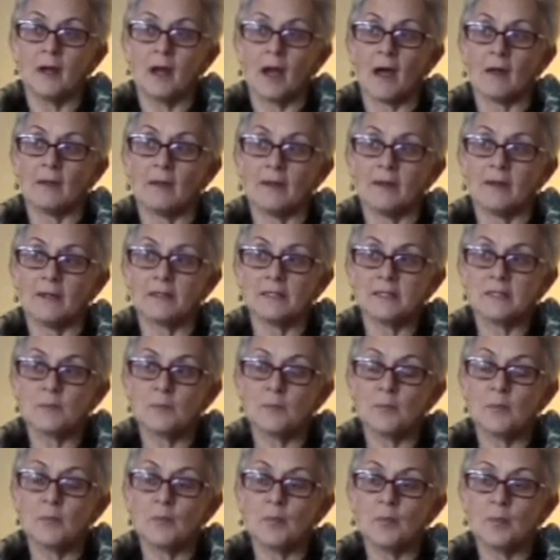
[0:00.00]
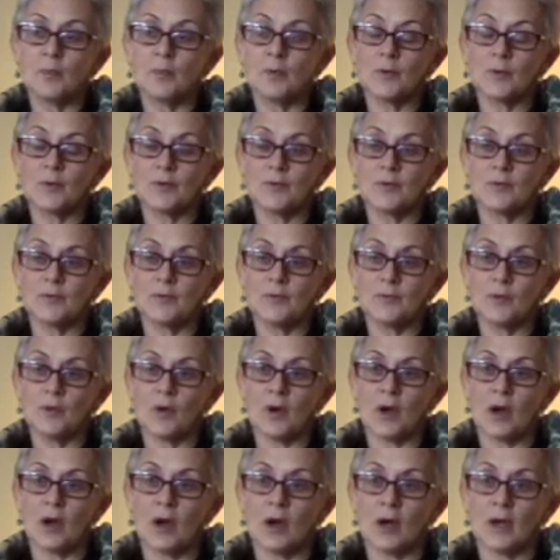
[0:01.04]
I think it's important for
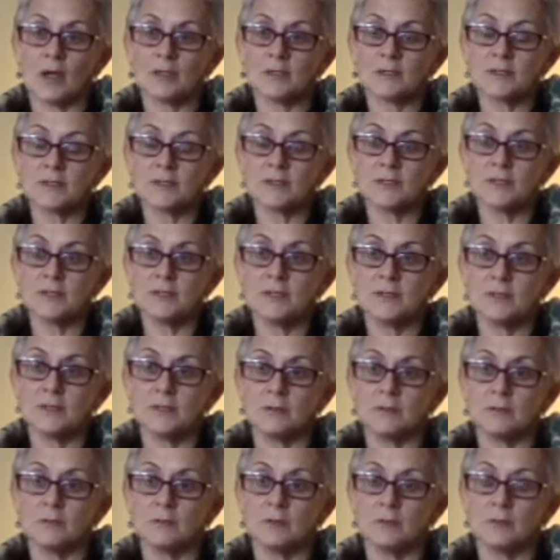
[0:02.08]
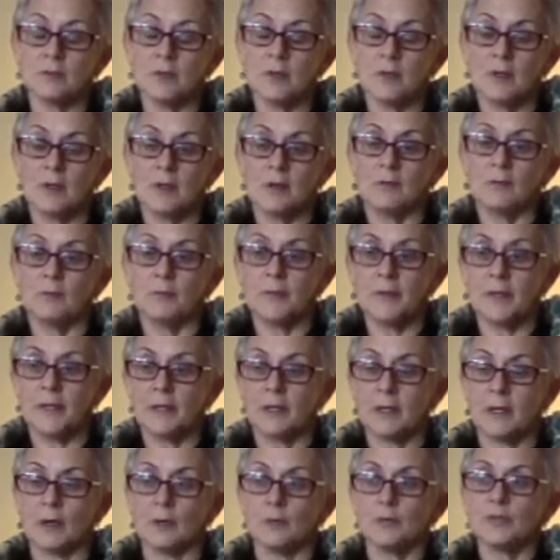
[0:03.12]
us to
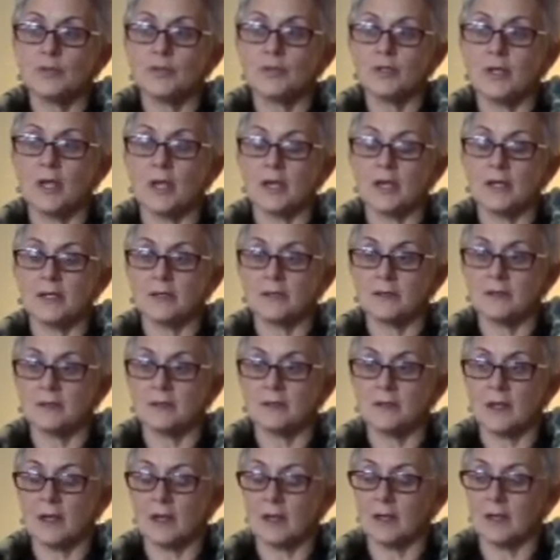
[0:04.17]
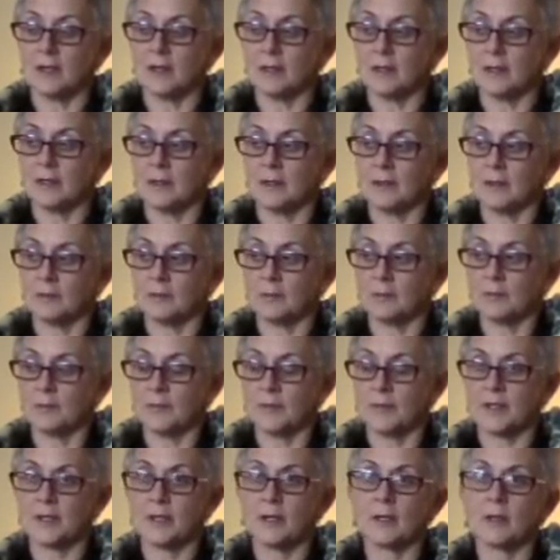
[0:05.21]
renegotiate the
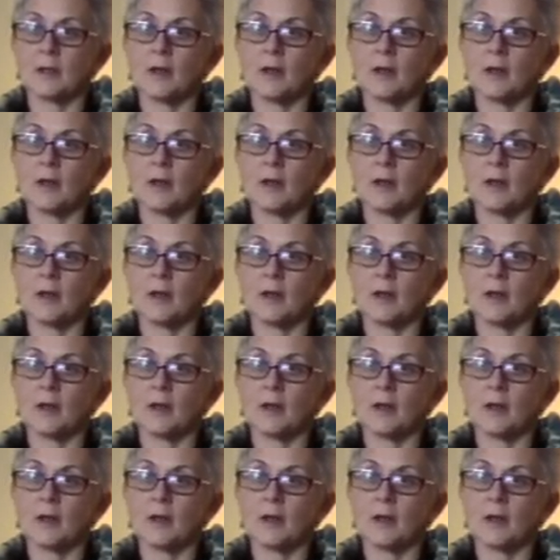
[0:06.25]
critical